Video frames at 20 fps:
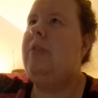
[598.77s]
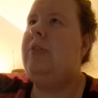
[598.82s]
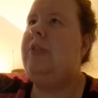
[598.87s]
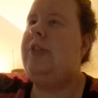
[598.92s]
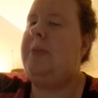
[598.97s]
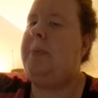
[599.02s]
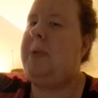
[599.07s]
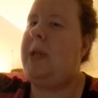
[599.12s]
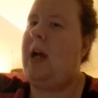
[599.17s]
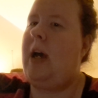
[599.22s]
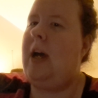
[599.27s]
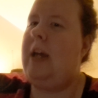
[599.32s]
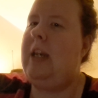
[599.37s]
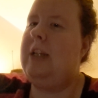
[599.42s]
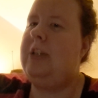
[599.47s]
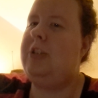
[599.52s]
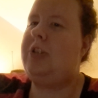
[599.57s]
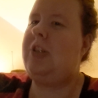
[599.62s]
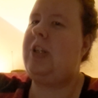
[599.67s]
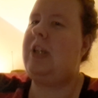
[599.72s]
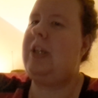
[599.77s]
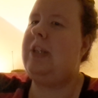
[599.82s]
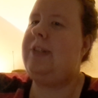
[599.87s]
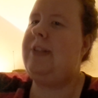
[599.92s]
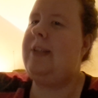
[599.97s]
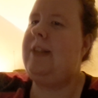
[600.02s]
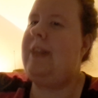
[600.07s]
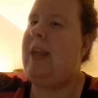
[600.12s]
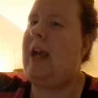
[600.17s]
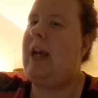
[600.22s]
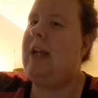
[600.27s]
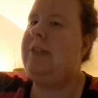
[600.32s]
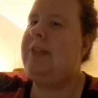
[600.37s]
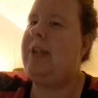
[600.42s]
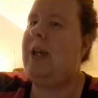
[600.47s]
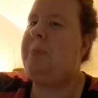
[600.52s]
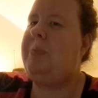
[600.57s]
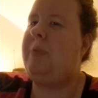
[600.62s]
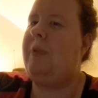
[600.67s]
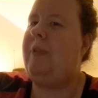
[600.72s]
to be honest, she isn't that
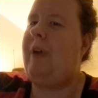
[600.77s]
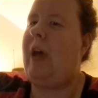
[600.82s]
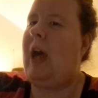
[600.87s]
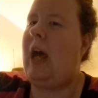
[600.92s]
type of